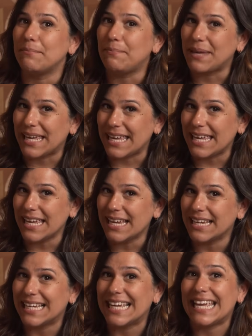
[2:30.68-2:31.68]

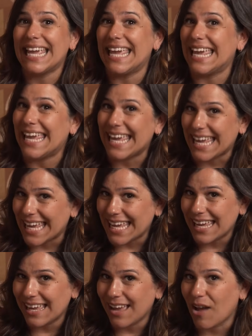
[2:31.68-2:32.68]
be,
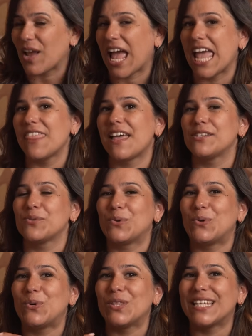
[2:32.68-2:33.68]
he. Okay, that's
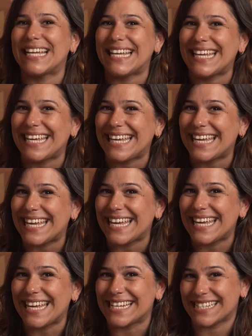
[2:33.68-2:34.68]
all the
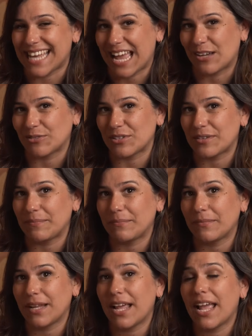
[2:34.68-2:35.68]
E sound.
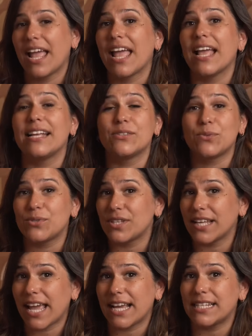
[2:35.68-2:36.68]
It's also
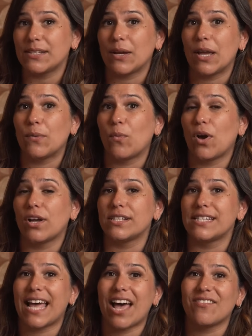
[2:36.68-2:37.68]
the case in
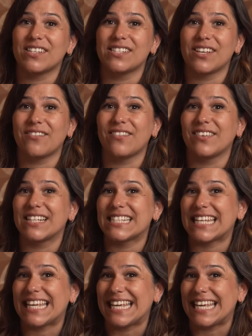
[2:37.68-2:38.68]
words that have the suffix
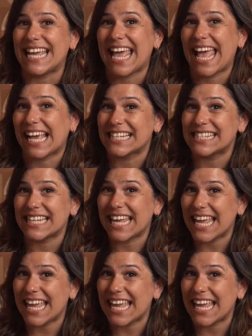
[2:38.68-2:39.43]
ese,